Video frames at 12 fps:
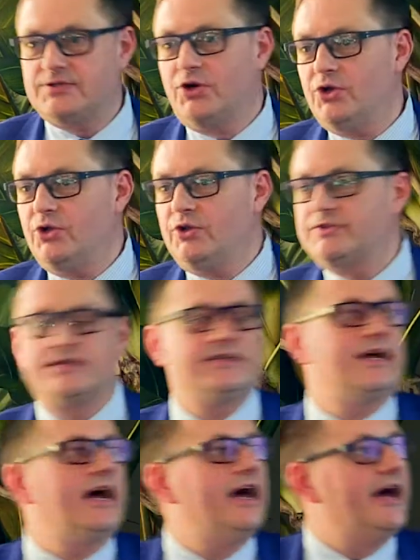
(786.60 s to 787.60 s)
told,
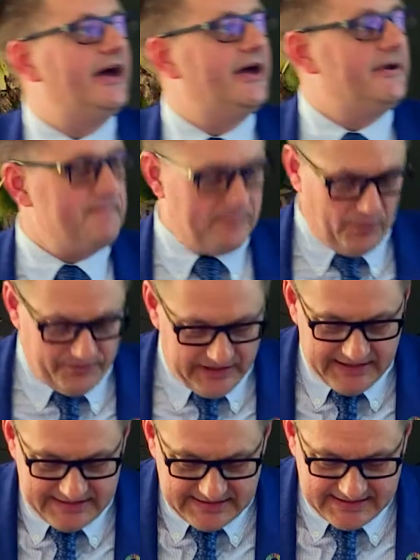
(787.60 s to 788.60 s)

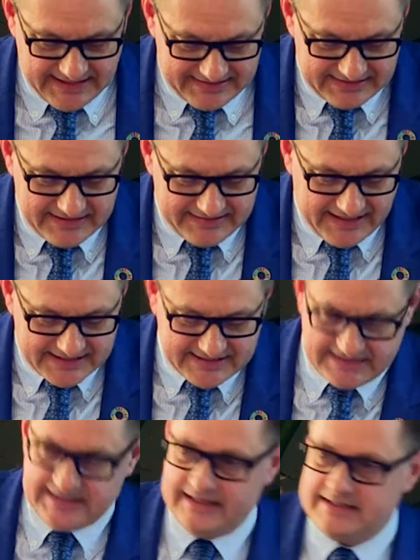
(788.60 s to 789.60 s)
it is said in the
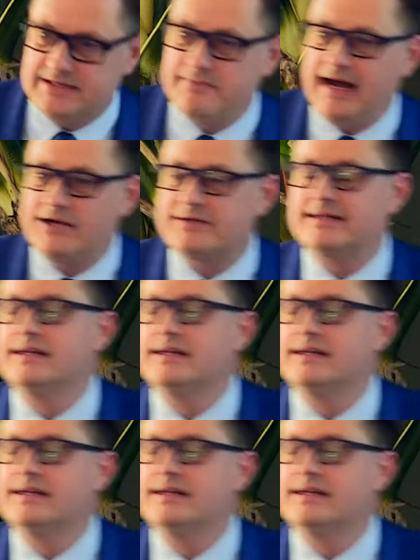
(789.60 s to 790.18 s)
text, it's about,